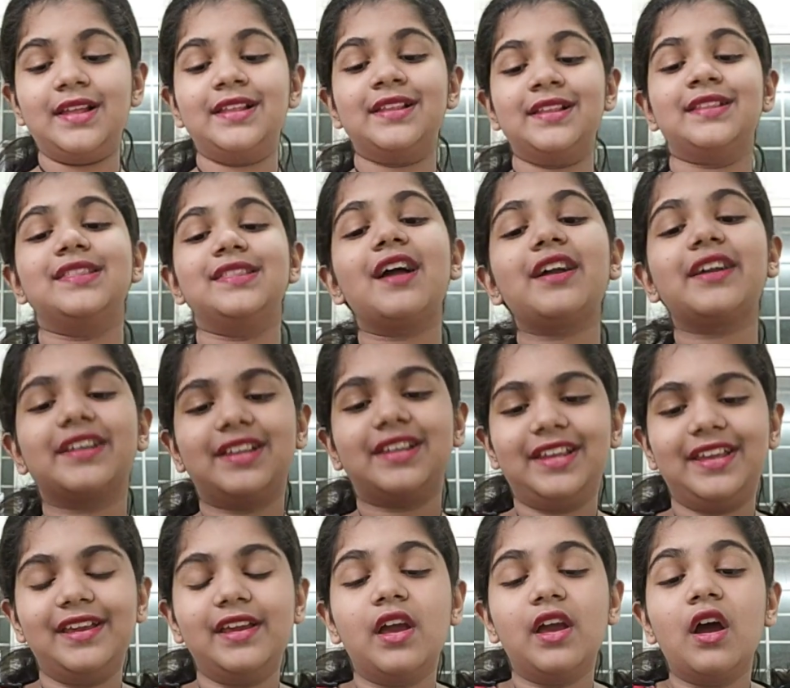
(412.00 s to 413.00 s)

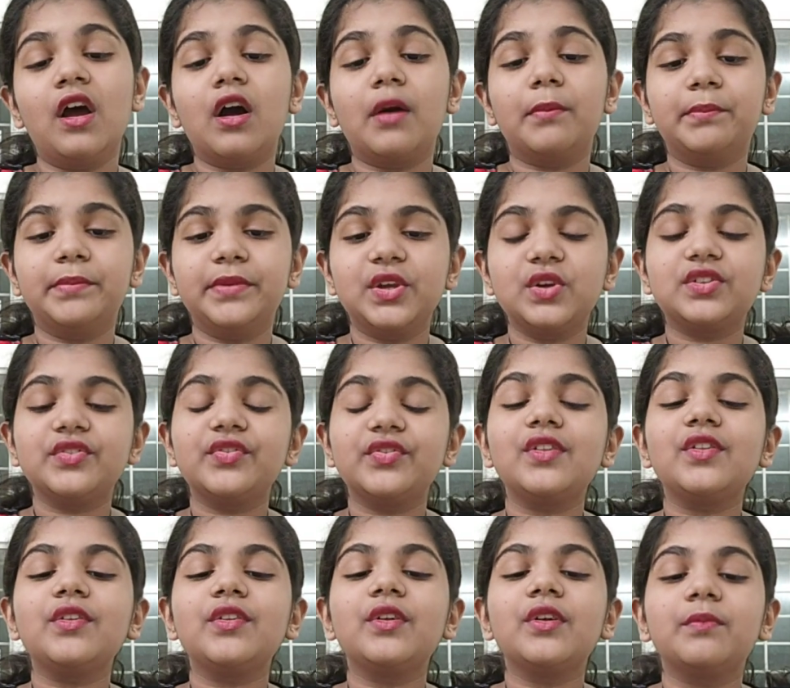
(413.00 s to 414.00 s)
Luckily, a
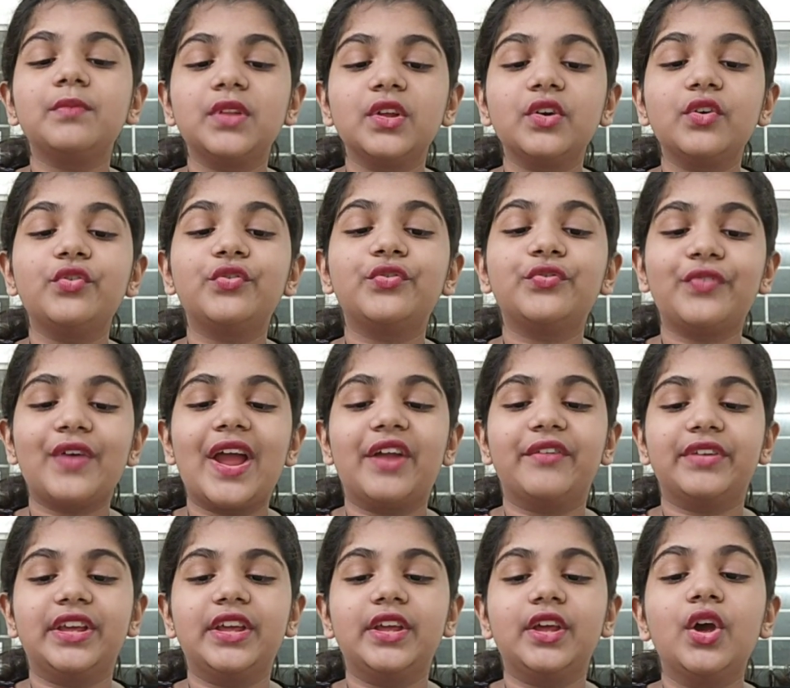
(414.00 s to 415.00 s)
beautiful blue
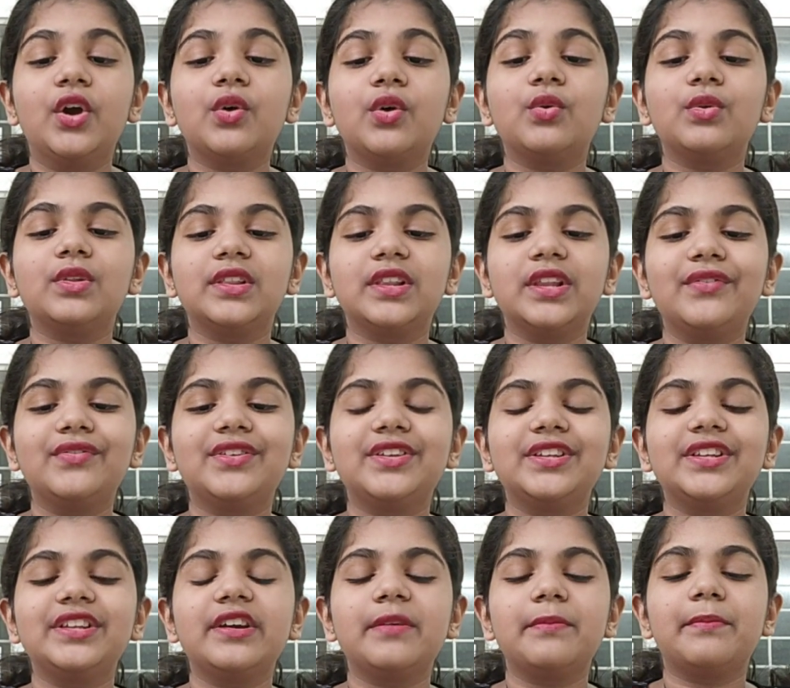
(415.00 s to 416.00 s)
fairy who lived
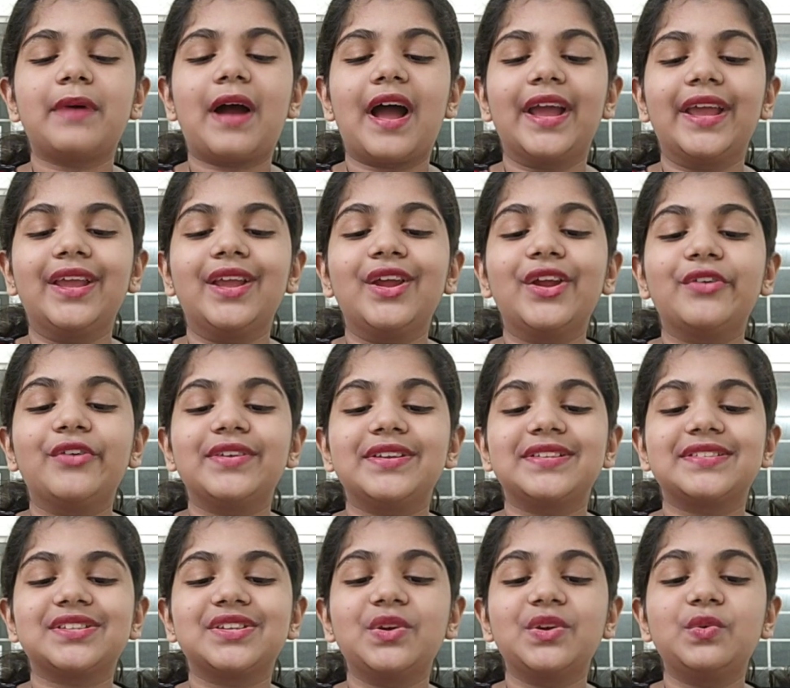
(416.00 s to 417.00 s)
nearby
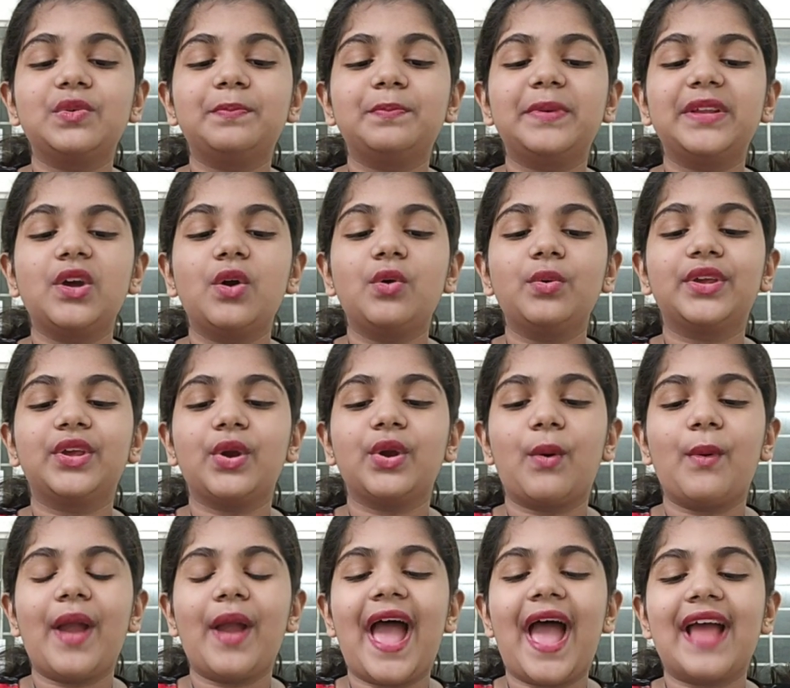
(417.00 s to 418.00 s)
rescued
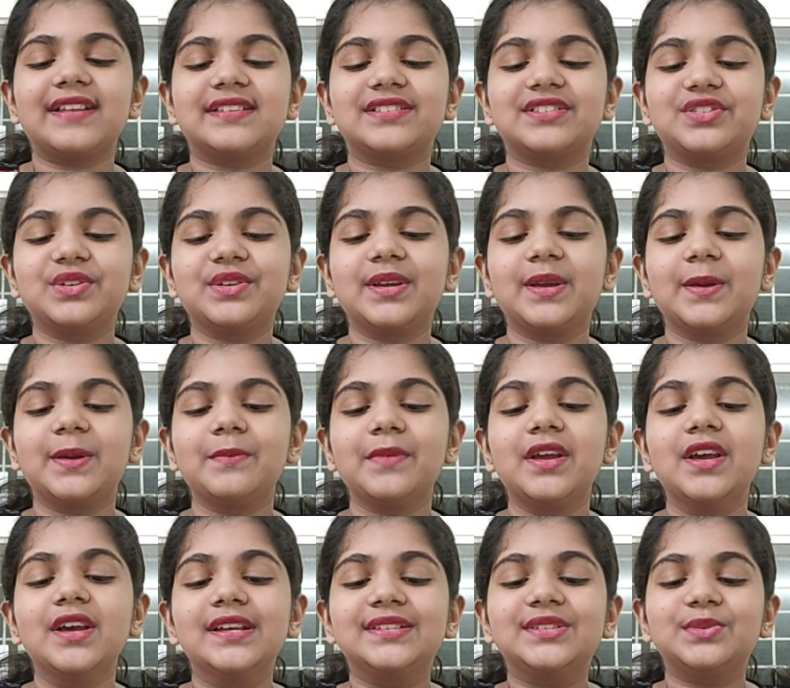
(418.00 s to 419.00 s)
Pinocchio and took him
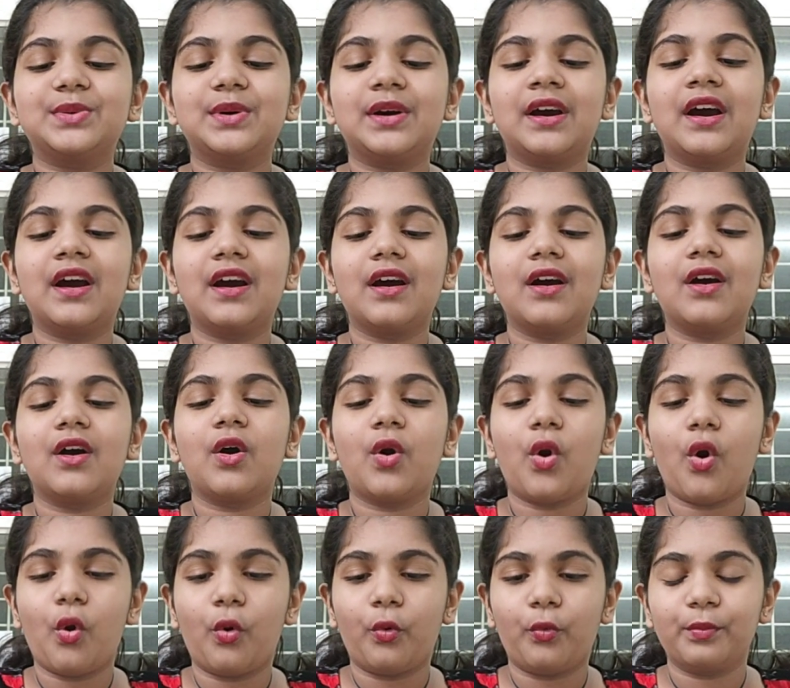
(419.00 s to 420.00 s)
to her
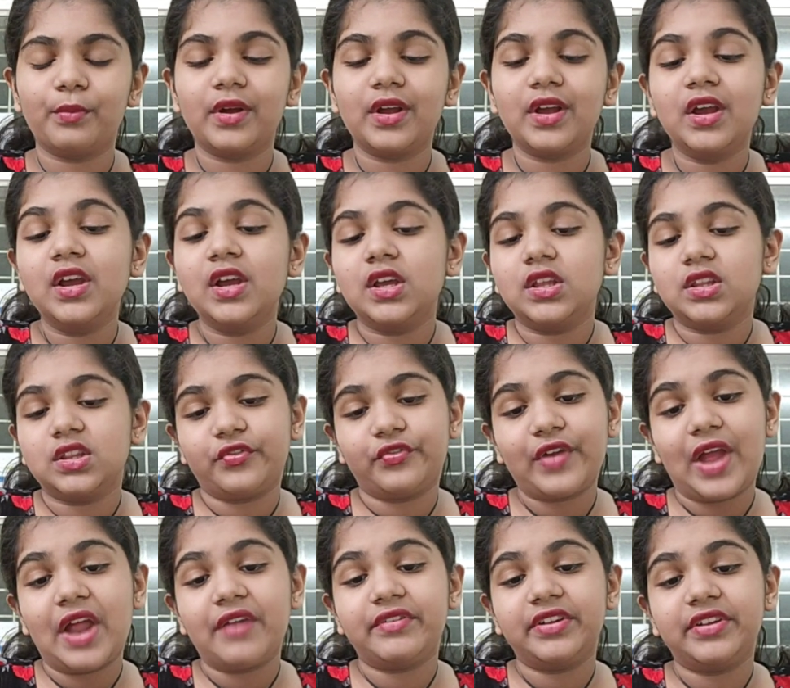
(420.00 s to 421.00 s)
home. The fairy